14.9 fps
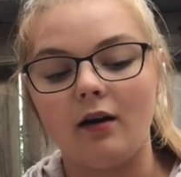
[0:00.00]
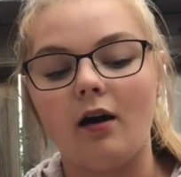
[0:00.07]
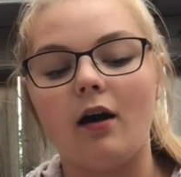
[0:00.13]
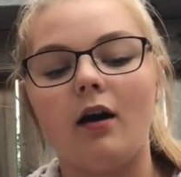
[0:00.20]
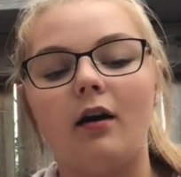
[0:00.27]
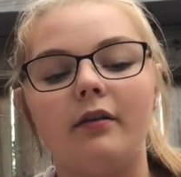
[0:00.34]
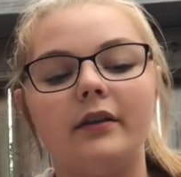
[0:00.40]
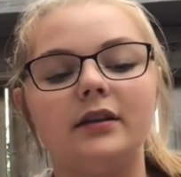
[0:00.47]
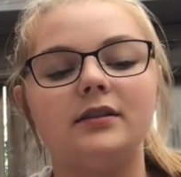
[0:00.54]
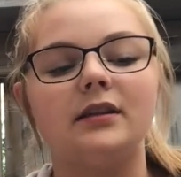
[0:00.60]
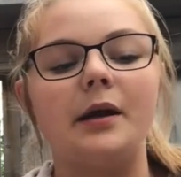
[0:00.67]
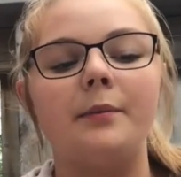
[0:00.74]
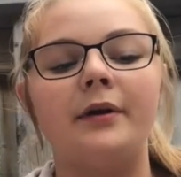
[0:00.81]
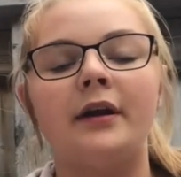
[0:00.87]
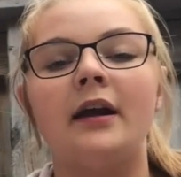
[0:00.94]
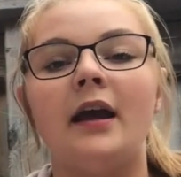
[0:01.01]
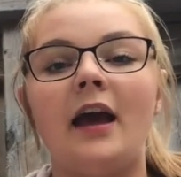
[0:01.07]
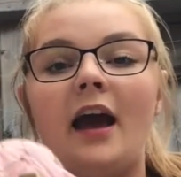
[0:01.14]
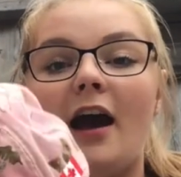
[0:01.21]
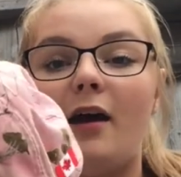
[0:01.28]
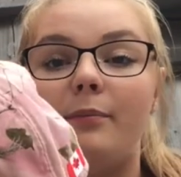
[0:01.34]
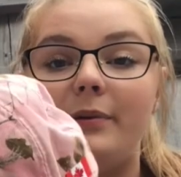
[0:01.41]
all this summer
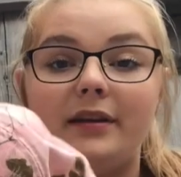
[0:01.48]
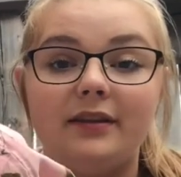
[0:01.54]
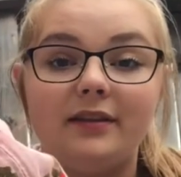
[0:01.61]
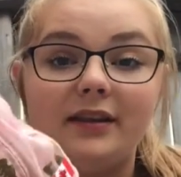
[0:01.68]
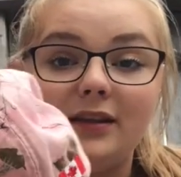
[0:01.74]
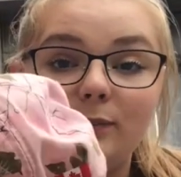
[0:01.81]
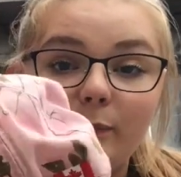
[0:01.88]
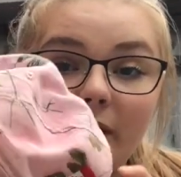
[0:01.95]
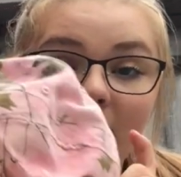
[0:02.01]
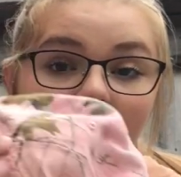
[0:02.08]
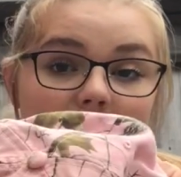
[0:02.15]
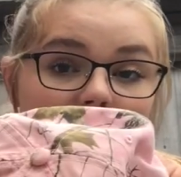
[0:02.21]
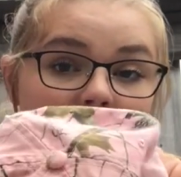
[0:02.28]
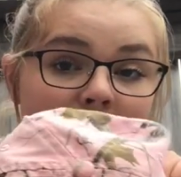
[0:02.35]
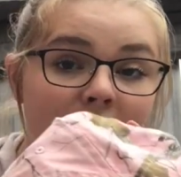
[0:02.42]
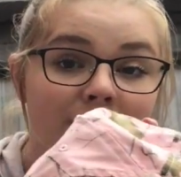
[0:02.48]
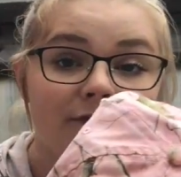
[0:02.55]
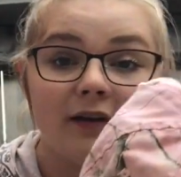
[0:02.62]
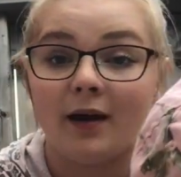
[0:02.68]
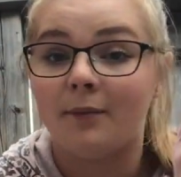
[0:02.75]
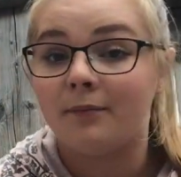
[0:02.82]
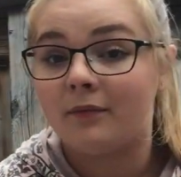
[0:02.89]
have been this pink one
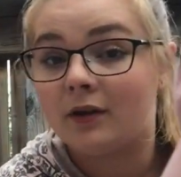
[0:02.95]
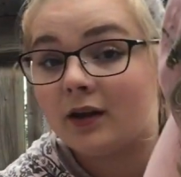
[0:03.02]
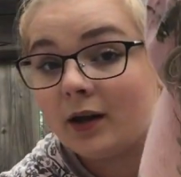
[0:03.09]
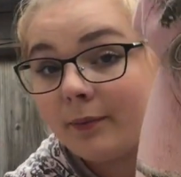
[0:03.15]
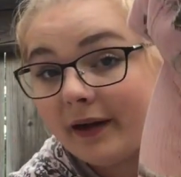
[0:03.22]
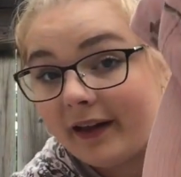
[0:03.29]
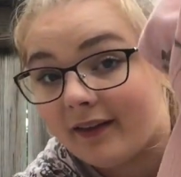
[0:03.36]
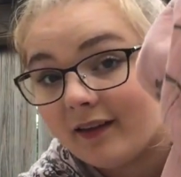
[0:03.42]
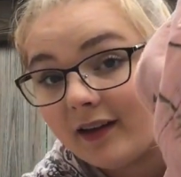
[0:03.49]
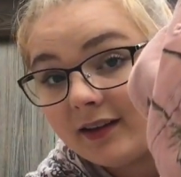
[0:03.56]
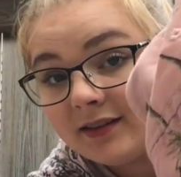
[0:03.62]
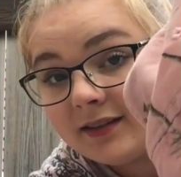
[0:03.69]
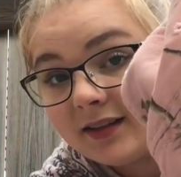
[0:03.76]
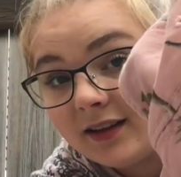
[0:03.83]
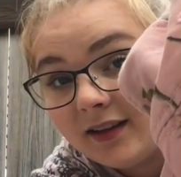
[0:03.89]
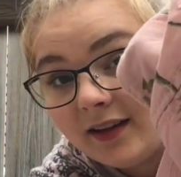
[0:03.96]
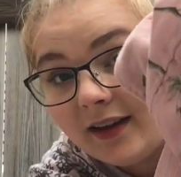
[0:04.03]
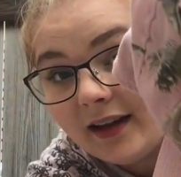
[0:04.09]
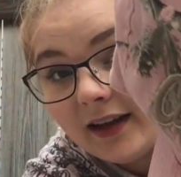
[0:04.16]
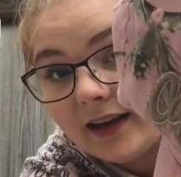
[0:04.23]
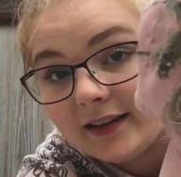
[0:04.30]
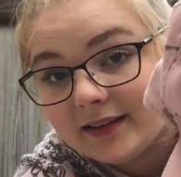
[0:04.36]
from Cabela's.
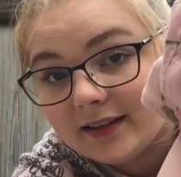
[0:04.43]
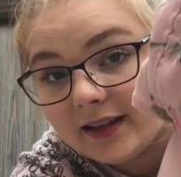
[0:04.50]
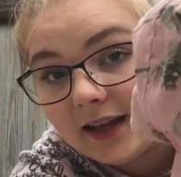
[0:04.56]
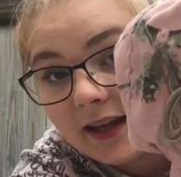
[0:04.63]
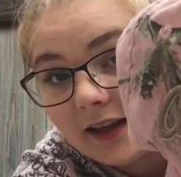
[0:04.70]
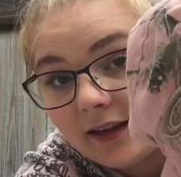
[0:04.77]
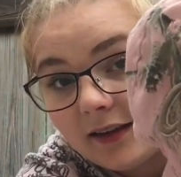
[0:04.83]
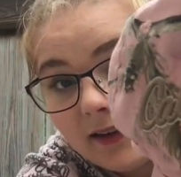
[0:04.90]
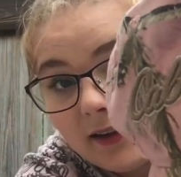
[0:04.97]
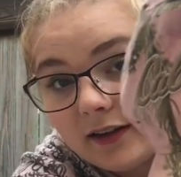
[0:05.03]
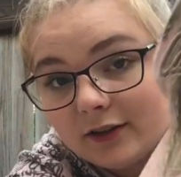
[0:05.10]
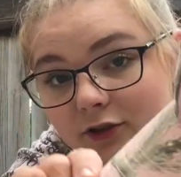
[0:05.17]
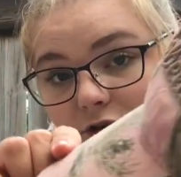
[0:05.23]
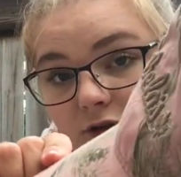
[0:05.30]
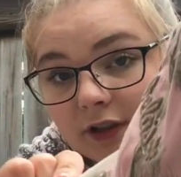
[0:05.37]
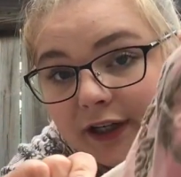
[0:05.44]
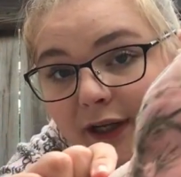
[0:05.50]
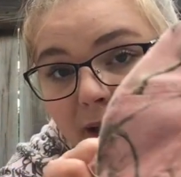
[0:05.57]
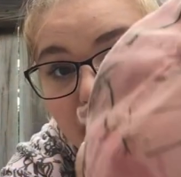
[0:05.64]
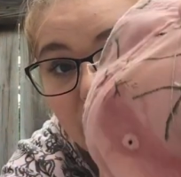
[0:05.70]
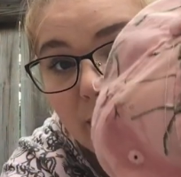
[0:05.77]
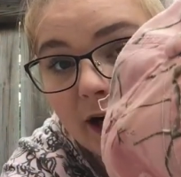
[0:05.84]
It's like a
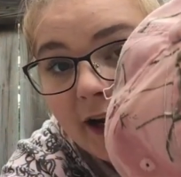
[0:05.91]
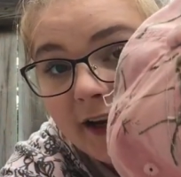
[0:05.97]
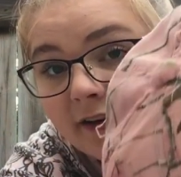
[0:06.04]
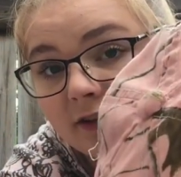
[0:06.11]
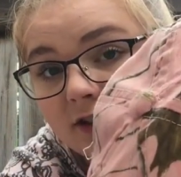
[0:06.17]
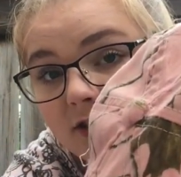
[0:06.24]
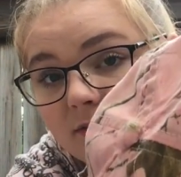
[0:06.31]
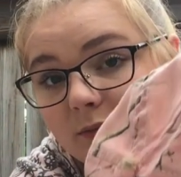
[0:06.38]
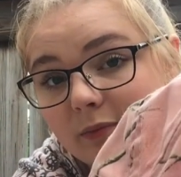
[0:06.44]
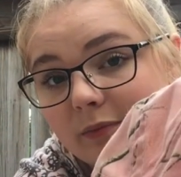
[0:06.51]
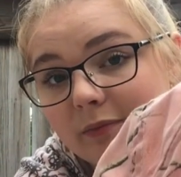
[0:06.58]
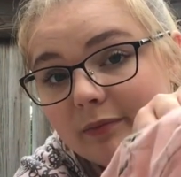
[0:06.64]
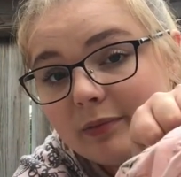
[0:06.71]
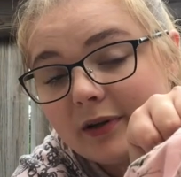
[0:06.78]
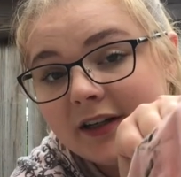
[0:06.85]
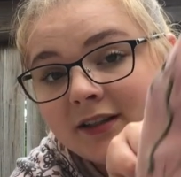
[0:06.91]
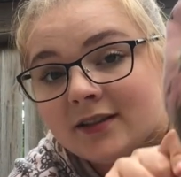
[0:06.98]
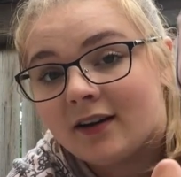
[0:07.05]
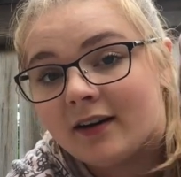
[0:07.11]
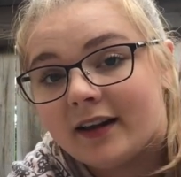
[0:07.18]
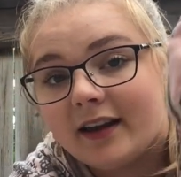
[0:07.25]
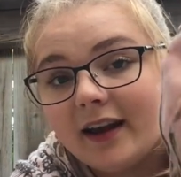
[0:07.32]
tree branch print
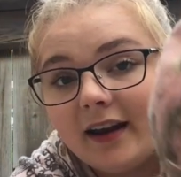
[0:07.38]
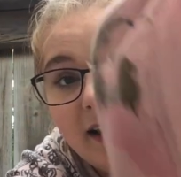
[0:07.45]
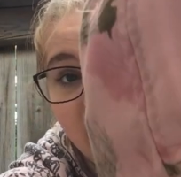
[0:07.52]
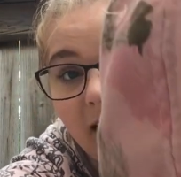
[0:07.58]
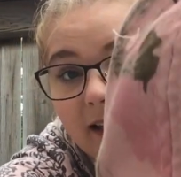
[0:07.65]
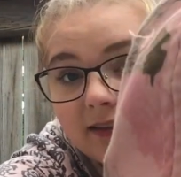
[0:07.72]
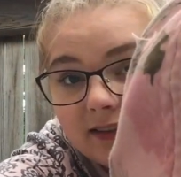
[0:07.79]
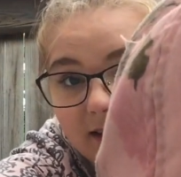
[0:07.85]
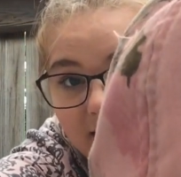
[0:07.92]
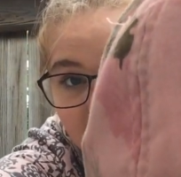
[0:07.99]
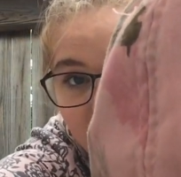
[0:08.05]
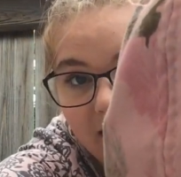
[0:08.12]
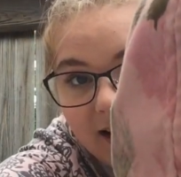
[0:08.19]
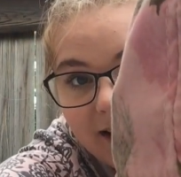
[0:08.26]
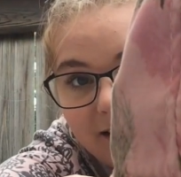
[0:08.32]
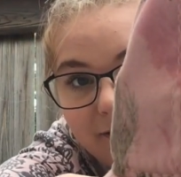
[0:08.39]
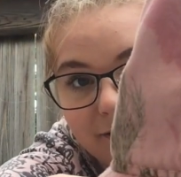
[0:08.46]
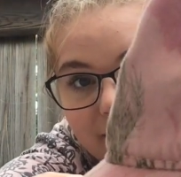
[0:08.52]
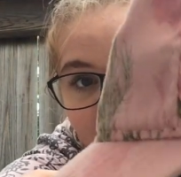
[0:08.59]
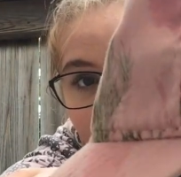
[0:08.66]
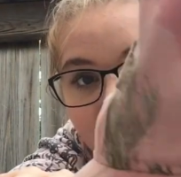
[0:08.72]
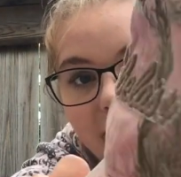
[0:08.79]
on it, and it has a Canada
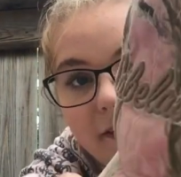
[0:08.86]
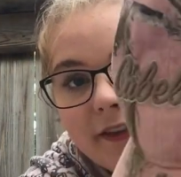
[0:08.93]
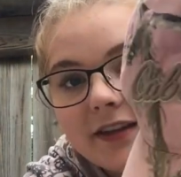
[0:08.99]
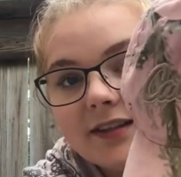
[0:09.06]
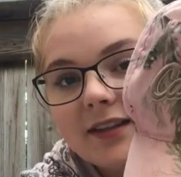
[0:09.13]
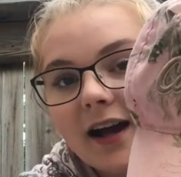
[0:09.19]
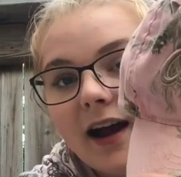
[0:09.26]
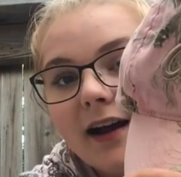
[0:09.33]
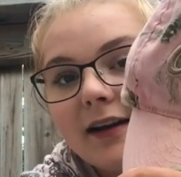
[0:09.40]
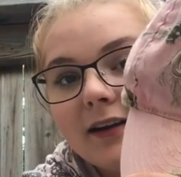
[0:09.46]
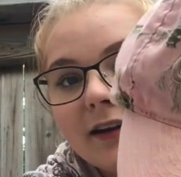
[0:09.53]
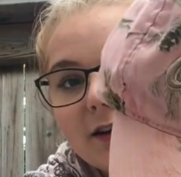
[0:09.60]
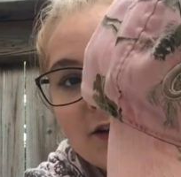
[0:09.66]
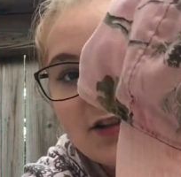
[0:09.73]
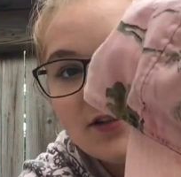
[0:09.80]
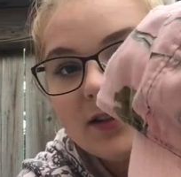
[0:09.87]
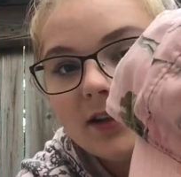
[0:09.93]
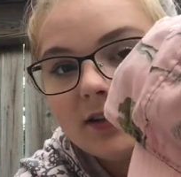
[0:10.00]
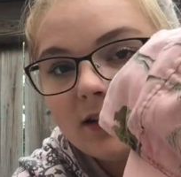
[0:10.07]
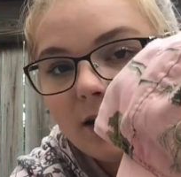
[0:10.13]
flag on the side, and it just says